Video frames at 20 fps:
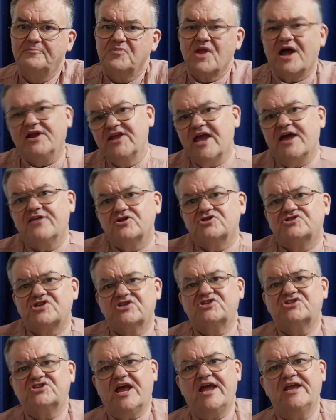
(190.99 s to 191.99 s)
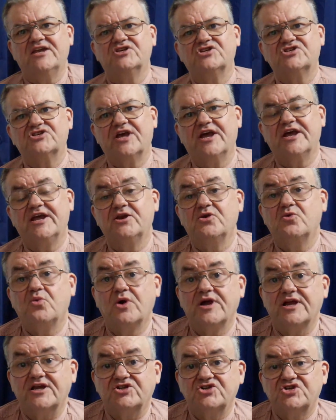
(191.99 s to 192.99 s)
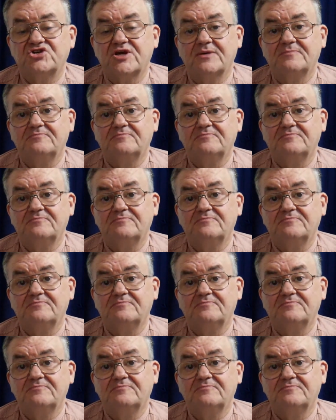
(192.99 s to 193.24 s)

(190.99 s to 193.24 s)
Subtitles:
And yet there's a sense in which